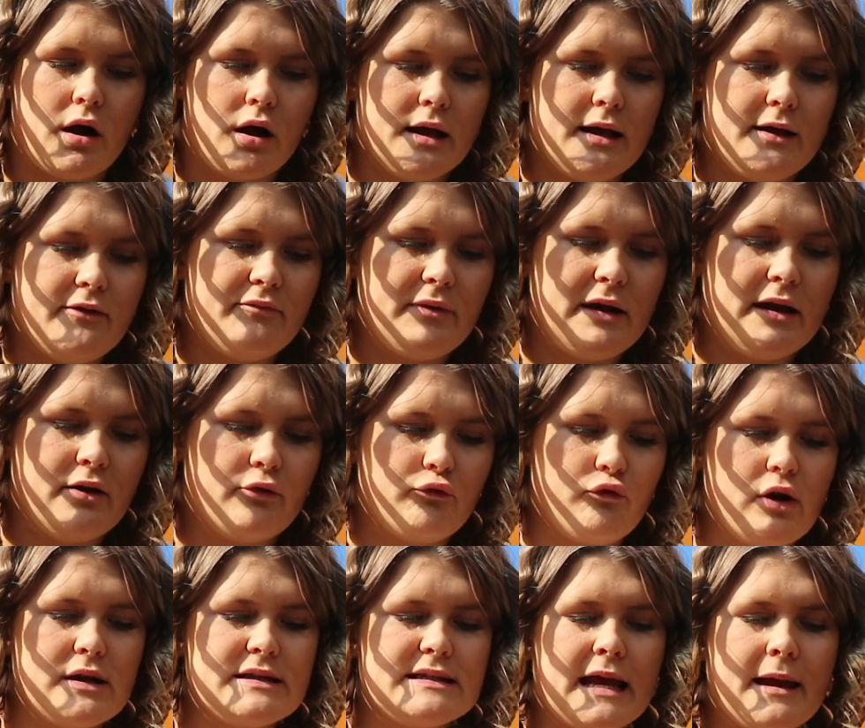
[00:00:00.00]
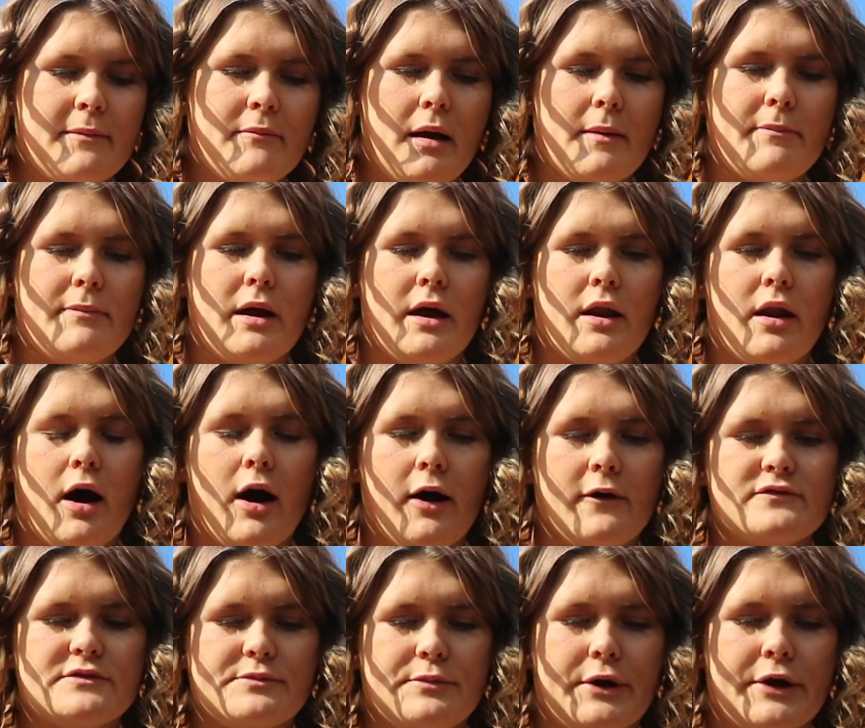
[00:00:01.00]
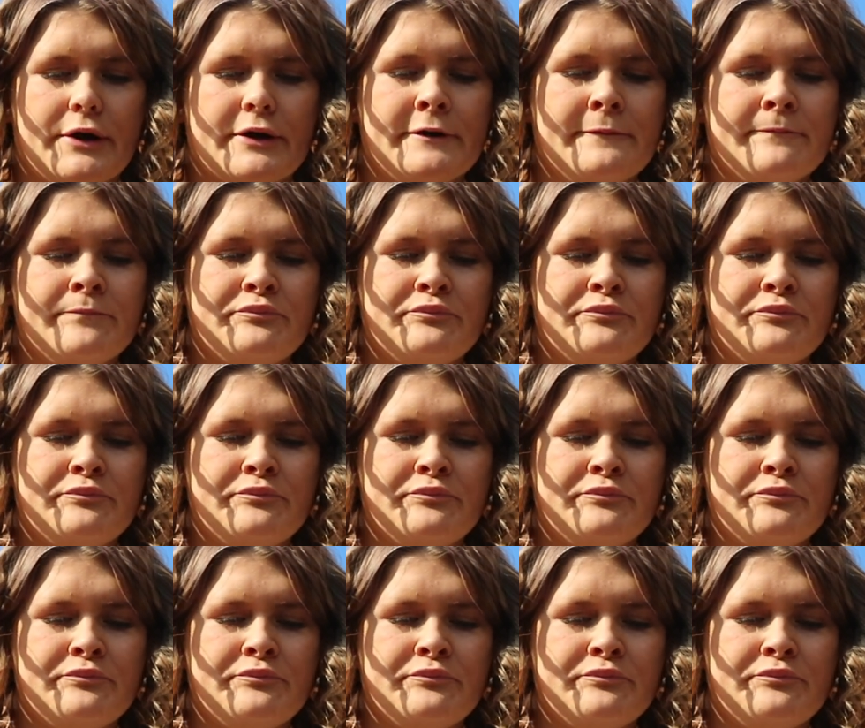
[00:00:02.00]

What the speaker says: I have been writing in my burn after book,